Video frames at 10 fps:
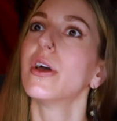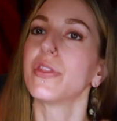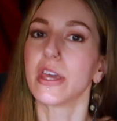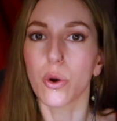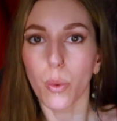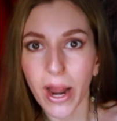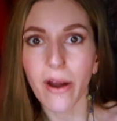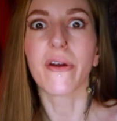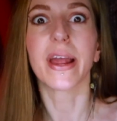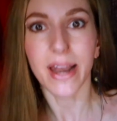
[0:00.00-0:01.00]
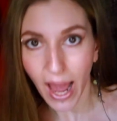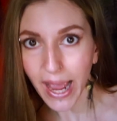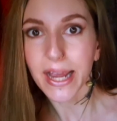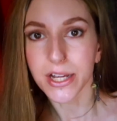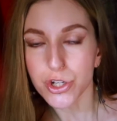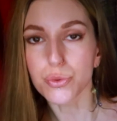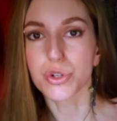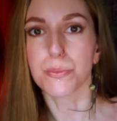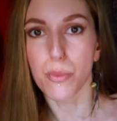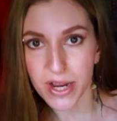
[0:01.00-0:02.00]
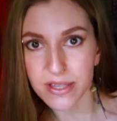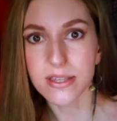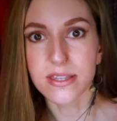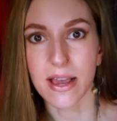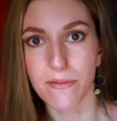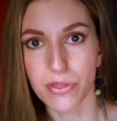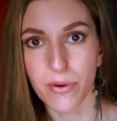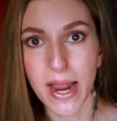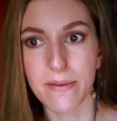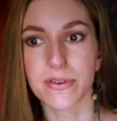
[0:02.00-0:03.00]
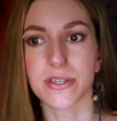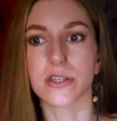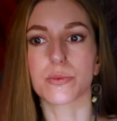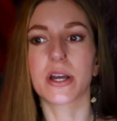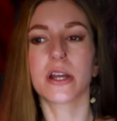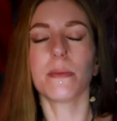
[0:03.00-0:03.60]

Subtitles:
the Aquarian age, which brings this seventh ray emphasis, we're going to